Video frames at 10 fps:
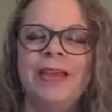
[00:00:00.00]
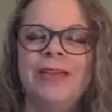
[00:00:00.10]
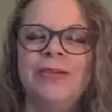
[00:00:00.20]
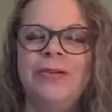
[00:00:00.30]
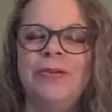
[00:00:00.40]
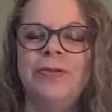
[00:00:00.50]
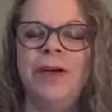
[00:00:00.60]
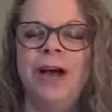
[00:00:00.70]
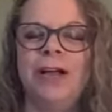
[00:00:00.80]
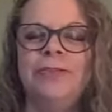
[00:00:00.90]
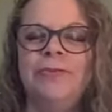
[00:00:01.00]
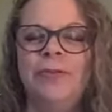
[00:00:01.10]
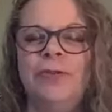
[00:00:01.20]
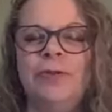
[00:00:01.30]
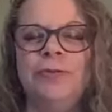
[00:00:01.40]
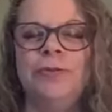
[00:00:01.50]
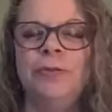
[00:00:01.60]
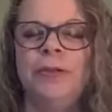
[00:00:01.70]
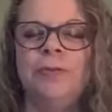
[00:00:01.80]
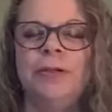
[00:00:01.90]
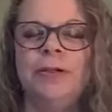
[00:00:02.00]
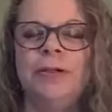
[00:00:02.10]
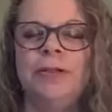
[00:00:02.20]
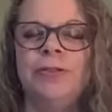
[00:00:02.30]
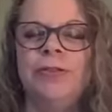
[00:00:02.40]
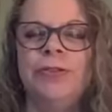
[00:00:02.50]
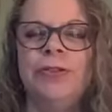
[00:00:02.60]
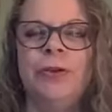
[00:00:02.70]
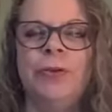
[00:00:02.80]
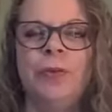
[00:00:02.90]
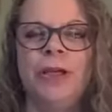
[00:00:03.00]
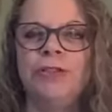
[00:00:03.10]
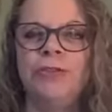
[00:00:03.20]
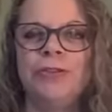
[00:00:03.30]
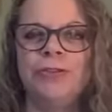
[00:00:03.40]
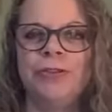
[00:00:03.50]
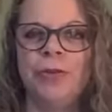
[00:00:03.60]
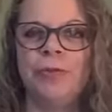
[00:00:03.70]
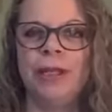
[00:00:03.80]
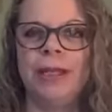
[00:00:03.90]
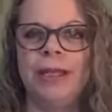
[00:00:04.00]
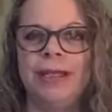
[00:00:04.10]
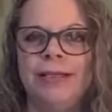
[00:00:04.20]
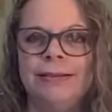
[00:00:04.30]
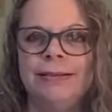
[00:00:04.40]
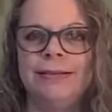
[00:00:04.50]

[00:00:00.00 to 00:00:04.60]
I know all of you beautiful people, you do so much for so many.